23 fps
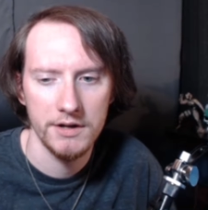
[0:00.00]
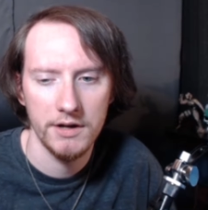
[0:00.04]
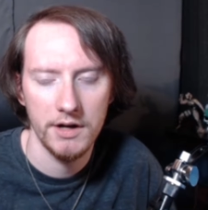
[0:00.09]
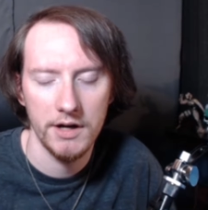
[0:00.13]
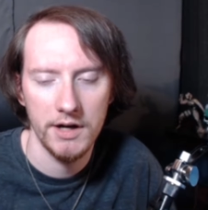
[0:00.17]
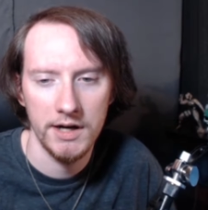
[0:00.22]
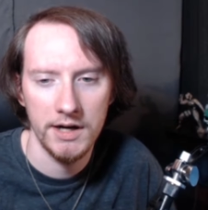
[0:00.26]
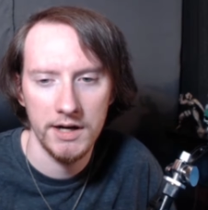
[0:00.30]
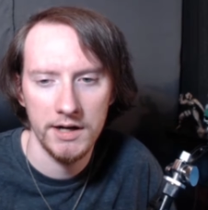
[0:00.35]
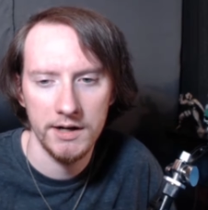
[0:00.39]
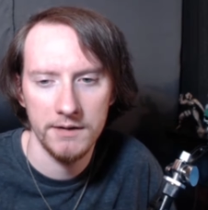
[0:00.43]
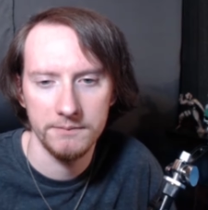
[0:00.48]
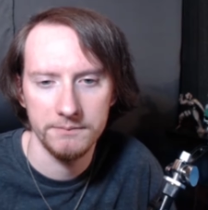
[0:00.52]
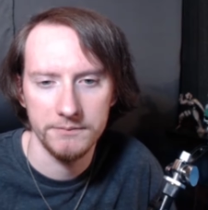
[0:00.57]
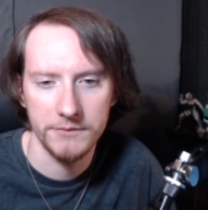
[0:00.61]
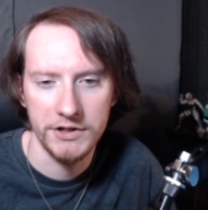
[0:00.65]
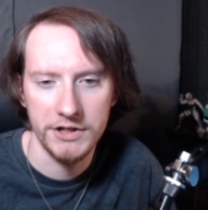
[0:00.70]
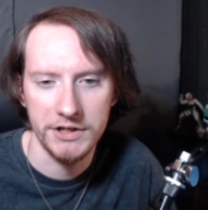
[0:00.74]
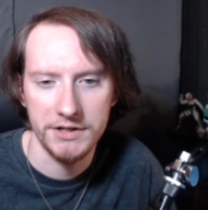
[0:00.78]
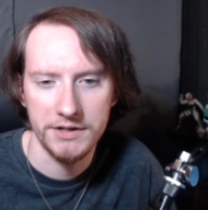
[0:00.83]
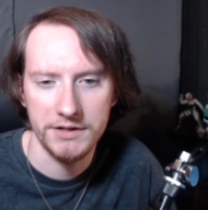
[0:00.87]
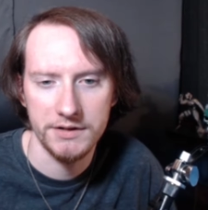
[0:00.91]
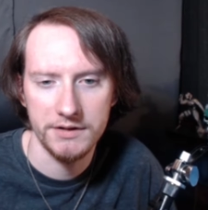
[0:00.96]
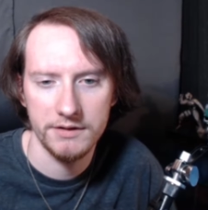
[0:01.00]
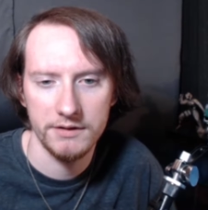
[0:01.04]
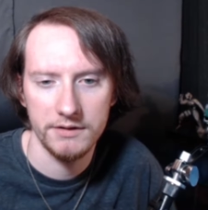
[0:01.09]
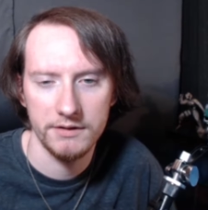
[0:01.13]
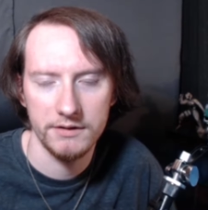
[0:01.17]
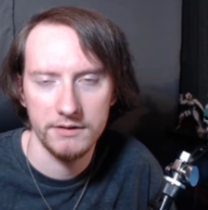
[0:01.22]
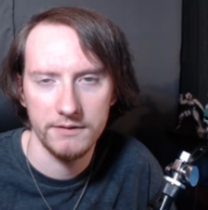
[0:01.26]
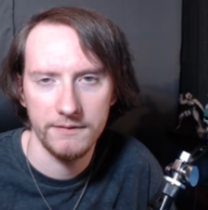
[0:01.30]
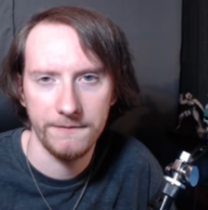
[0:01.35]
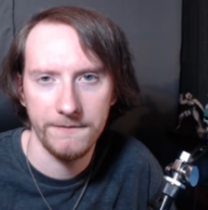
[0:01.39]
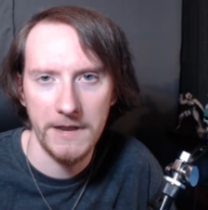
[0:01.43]
um, just
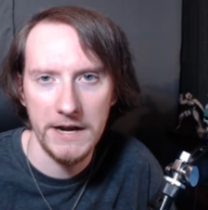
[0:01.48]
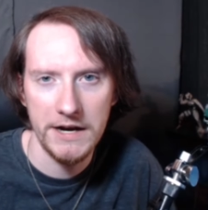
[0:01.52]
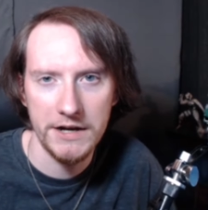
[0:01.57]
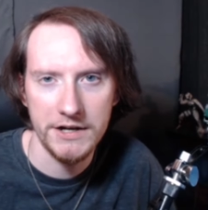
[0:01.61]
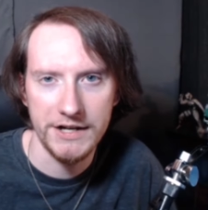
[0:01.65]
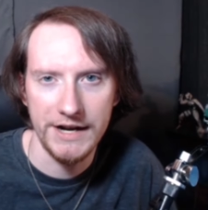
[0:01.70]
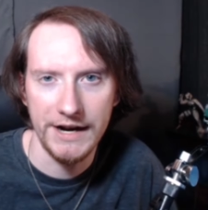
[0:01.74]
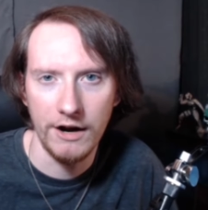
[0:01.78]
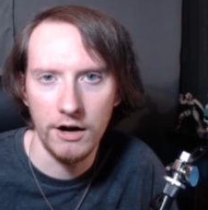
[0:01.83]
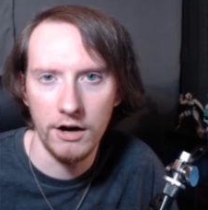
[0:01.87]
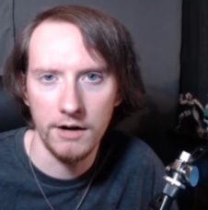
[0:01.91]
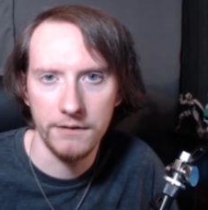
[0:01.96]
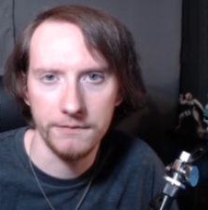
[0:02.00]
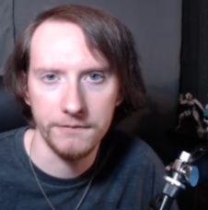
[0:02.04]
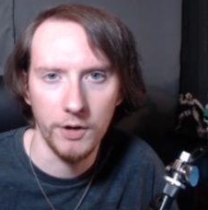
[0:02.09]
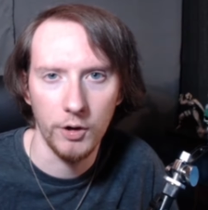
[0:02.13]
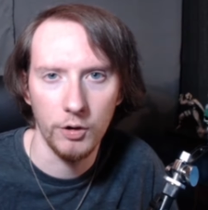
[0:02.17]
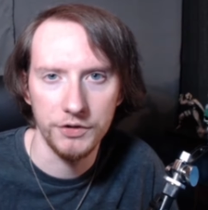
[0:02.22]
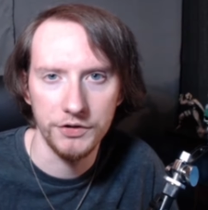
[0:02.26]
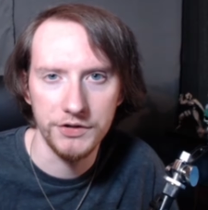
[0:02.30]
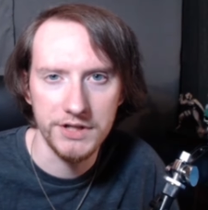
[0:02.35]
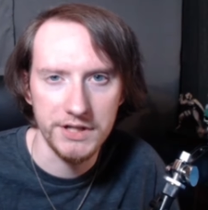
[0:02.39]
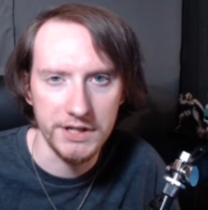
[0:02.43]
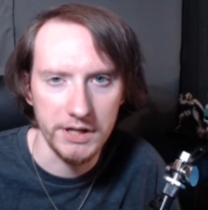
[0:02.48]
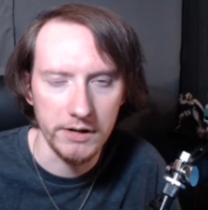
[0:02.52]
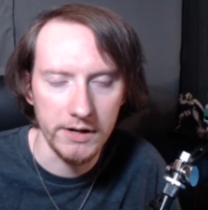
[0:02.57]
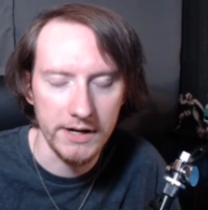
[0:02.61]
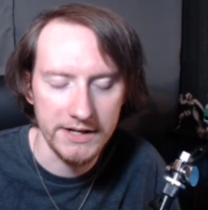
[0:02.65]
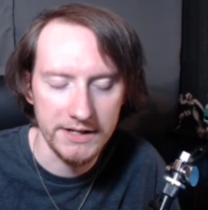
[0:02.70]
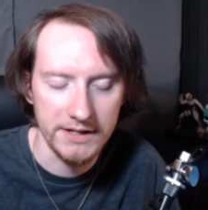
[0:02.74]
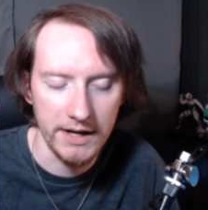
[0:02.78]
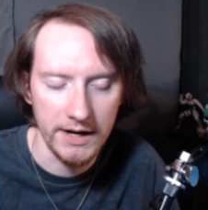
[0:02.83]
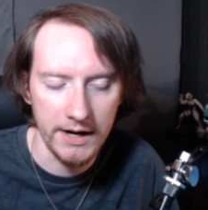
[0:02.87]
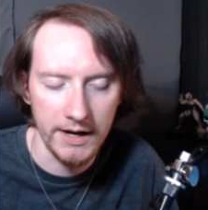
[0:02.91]
finishing off old
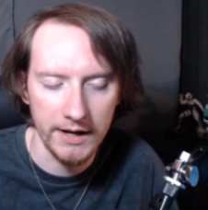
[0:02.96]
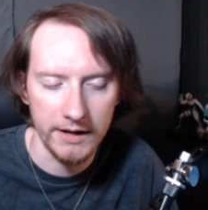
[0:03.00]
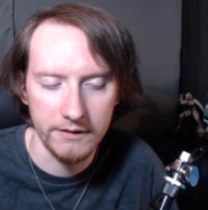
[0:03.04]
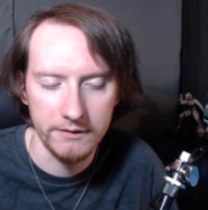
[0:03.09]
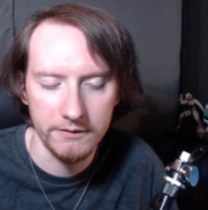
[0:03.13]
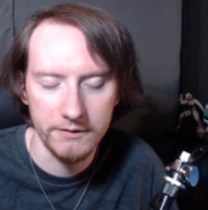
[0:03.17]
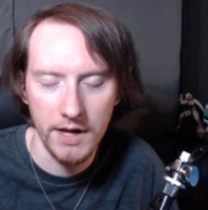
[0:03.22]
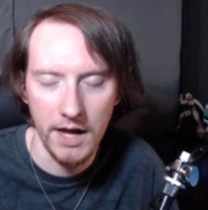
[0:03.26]
series that I